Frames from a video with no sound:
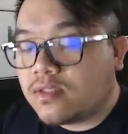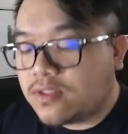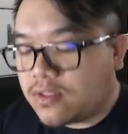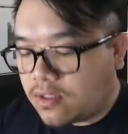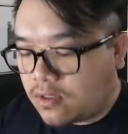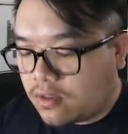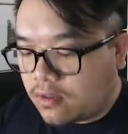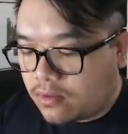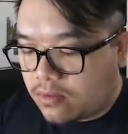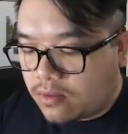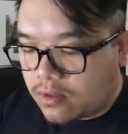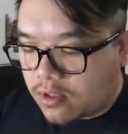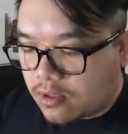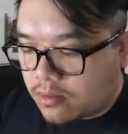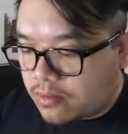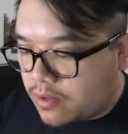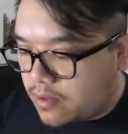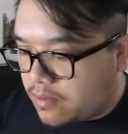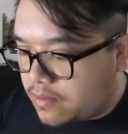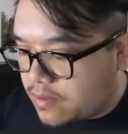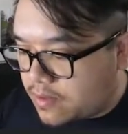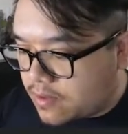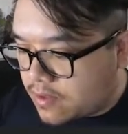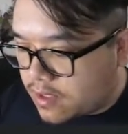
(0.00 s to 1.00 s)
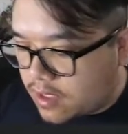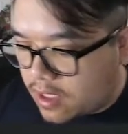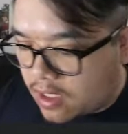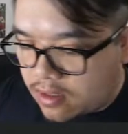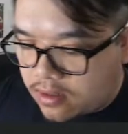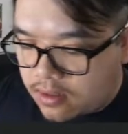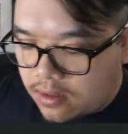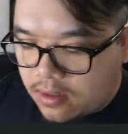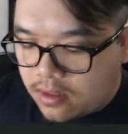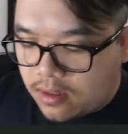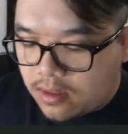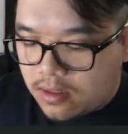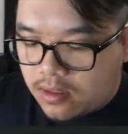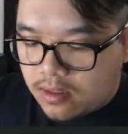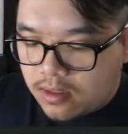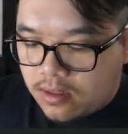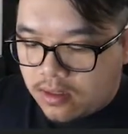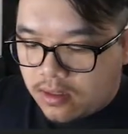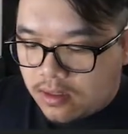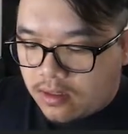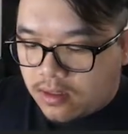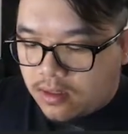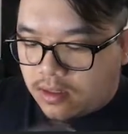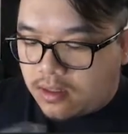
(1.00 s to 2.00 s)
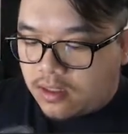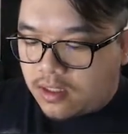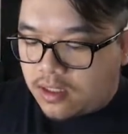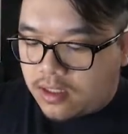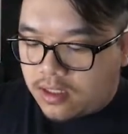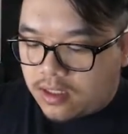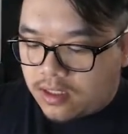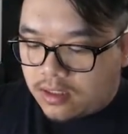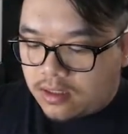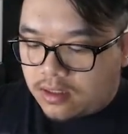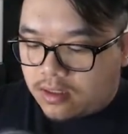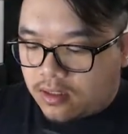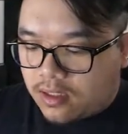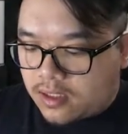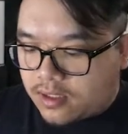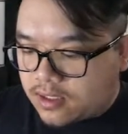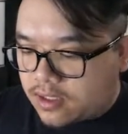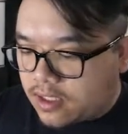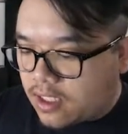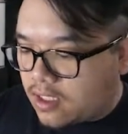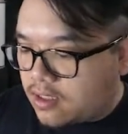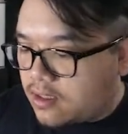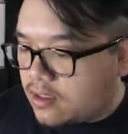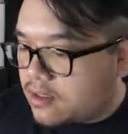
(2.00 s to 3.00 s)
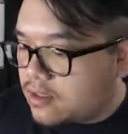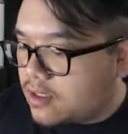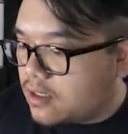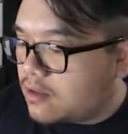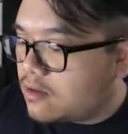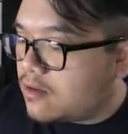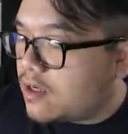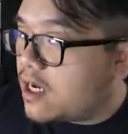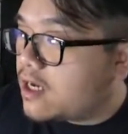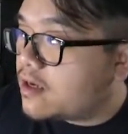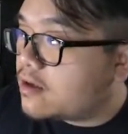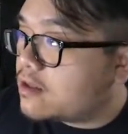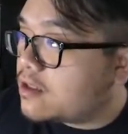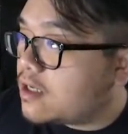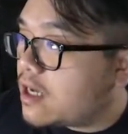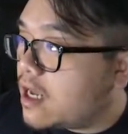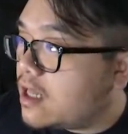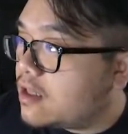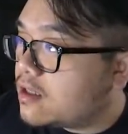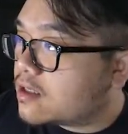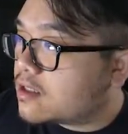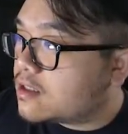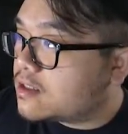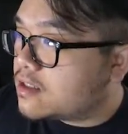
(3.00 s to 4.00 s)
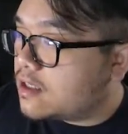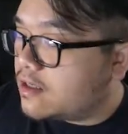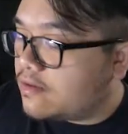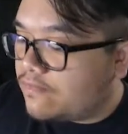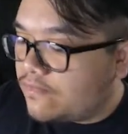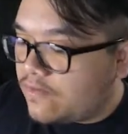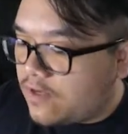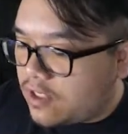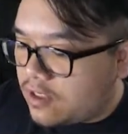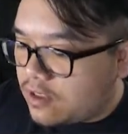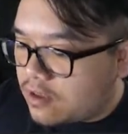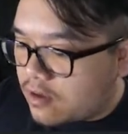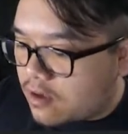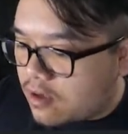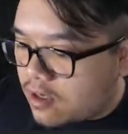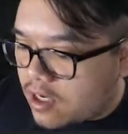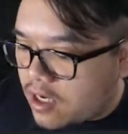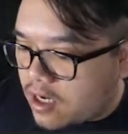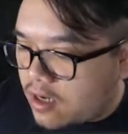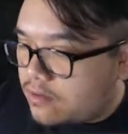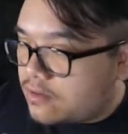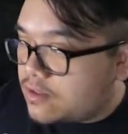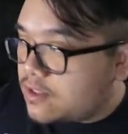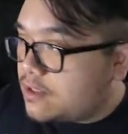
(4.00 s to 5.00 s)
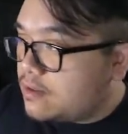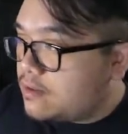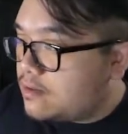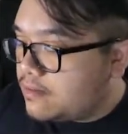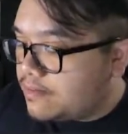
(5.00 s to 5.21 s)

So we're going to put him to the side. And then let's get this little Al Alakazam V card out.